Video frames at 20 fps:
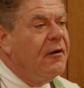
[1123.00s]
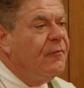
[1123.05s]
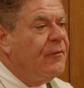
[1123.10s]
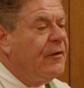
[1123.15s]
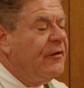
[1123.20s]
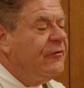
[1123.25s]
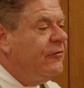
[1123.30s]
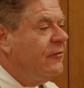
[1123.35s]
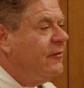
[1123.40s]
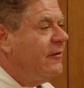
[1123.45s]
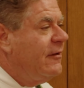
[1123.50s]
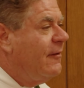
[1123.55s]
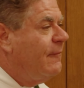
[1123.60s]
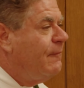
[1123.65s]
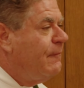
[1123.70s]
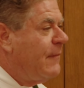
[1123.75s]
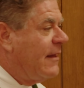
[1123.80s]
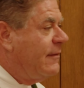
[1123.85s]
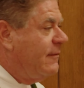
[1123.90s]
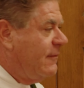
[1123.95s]
originally of
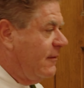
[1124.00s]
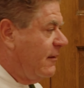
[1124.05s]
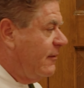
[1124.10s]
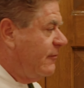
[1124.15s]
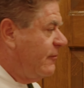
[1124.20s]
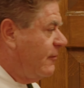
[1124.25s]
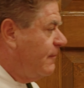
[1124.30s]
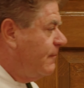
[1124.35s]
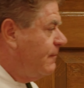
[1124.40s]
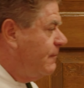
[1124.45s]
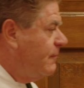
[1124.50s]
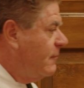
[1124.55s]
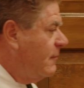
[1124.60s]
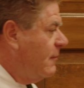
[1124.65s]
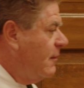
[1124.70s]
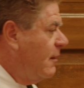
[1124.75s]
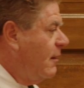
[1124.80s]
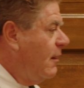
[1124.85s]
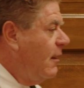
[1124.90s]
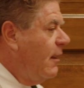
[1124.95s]
Methodism,
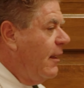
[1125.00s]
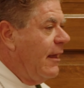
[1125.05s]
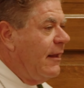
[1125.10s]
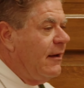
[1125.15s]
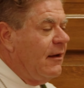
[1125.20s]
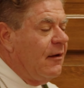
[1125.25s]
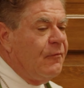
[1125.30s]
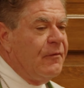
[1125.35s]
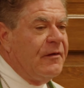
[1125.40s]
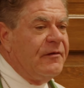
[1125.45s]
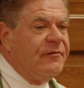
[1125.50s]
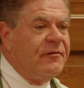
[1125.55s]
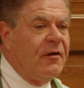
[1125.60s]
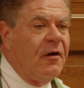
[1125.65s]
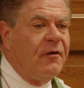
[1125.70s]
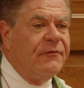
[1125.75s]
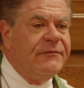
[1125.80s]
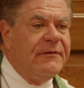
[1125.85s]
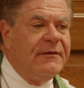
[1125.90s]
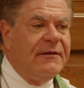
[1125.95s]
and it
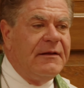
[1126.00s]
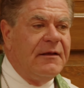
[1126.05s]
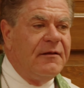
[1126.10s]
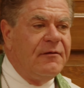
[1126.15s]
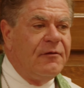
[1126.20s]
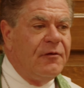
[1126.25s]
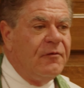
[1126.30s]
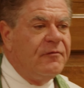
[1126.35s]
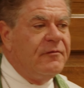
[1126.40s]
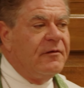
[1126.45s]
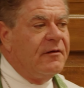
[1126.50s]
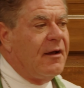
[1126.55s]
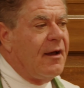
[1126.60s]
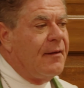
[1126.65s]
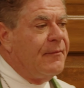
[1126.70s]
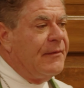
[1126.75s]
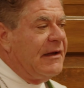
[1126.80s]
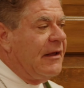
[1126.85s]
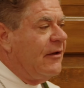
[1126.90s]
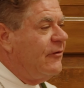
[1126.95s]
resulted in new
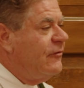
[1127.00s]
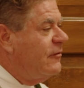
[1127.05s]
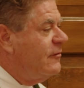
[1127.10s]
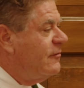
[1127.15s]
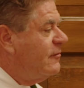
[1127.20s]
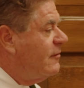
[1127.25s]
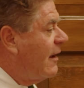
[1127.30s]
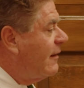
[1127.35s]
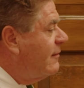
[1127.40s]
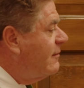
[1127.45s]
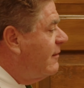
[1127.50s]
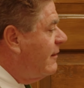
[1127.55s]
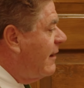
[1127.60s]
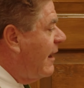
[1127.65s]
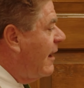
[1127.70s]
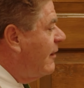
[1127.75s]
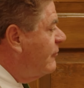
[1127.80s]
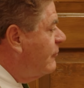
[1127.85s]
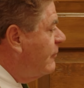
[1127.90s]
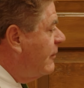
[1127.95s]
denominations like the
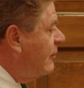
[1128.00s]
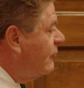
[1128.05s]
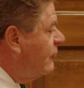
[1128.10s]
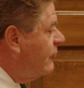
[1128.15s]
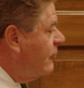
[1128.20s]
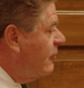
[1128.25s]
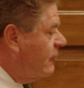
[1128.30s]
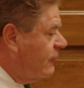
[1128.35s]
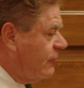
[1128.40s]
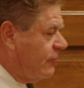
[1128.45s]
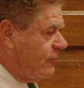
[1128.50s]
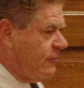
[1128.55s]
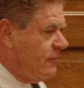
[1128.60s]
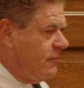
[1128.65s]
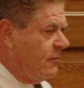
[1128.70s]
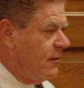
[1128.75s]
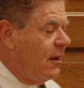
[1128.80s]
Nazarene Church.